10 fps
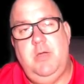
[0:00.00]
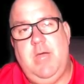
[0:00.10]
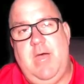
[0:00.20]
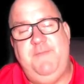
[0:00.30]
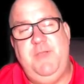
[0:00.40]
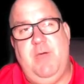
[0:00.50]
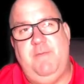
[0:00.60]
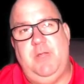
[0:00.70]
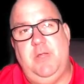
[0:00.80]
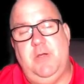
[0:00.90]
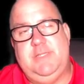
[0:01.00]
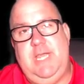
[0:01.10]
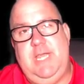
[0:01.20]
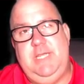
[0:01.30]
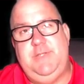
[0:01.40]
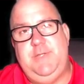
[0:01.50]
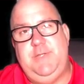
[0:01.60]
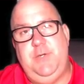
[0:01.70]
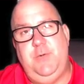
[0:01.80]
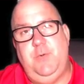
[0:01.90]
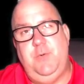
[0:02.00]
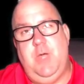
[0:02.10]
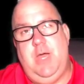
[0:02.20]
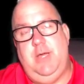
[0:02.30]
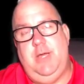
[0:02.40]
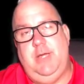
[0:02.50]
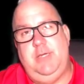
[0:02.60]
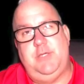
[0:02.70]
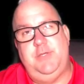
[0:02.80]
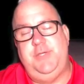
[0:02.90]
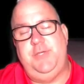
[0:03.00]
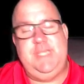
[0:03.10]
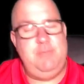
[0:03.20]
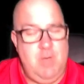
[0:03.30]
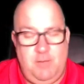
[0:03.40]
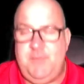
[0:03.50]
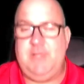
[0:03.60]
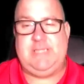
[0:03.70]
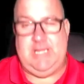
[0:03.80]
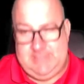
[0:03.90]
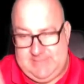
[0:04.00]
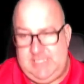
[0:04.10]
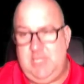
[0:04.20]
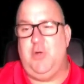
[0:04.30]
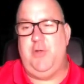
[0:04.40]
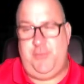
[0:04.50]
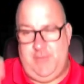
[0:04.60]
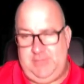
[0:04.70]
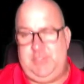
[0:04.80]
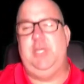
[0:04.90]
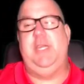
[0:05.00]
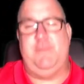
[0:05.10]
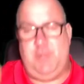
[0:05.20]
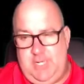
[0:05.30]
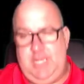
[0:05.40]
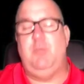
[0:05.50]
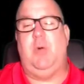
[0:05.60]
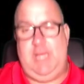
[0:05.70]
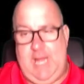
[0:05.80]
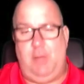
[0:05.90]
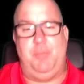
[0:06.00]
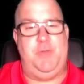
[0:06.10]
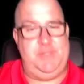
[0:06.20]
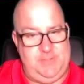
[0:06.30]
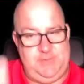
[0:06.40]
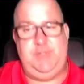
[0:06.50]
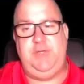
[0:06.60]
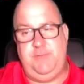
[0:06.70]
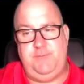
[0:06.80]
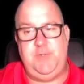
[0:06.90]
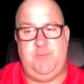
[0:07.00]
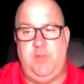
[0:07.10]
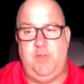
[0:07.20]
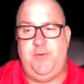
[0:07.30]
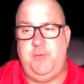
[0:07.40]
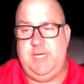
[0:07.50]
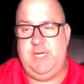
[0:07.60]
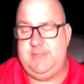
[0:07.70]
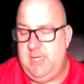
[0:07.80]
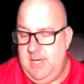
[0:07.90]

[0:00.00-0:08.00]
Have you ever looked into? You seem well versed. I can see you going through that journey of learning and wanting to help others because you've gone through things.